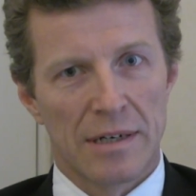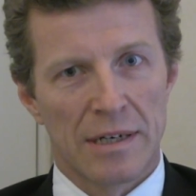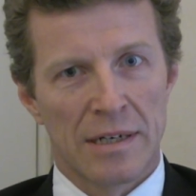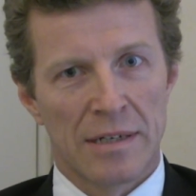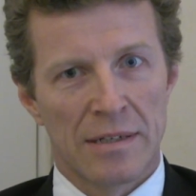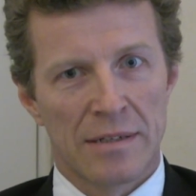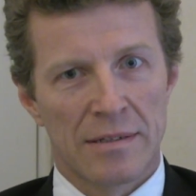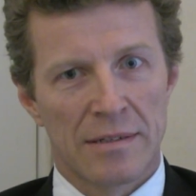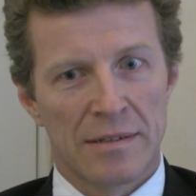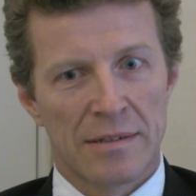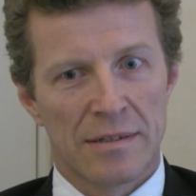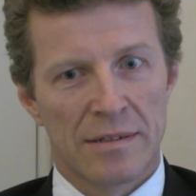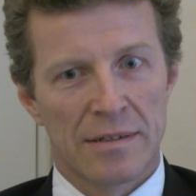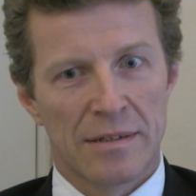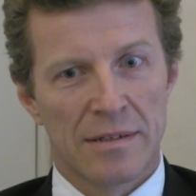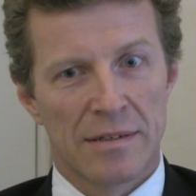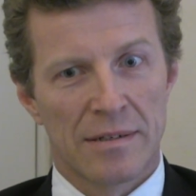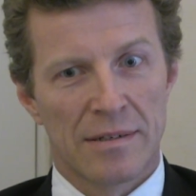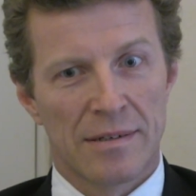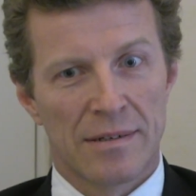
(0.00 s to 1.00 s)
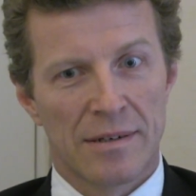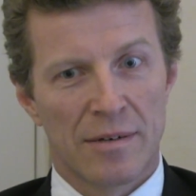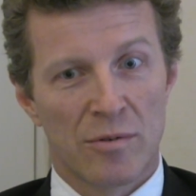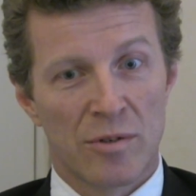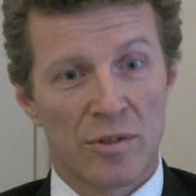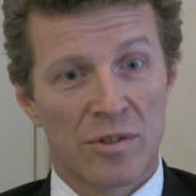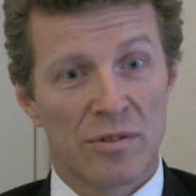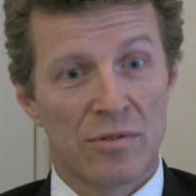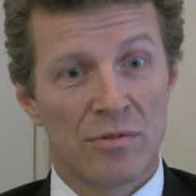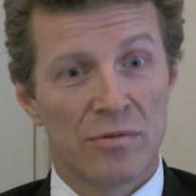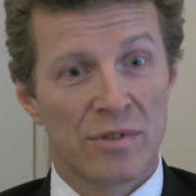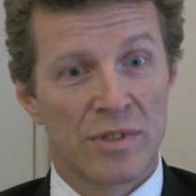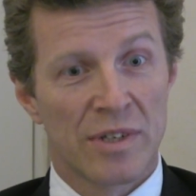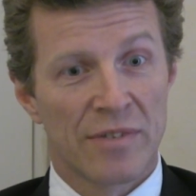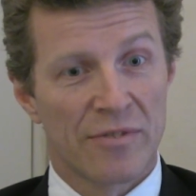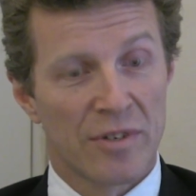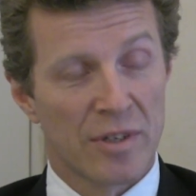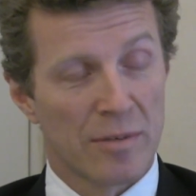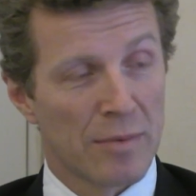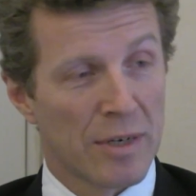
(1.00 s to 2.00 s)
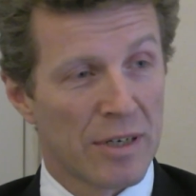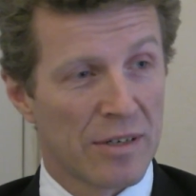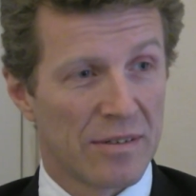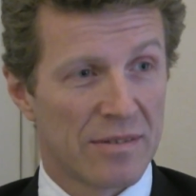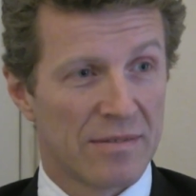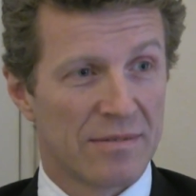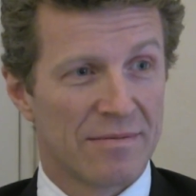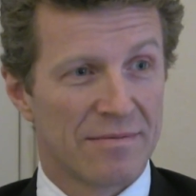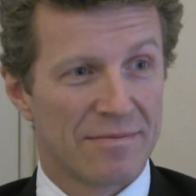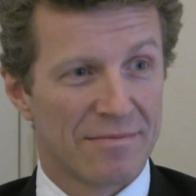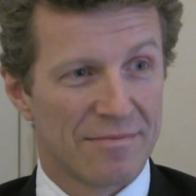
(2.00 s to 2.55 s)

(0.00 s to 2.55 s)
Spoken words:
And I wanted to do something about it.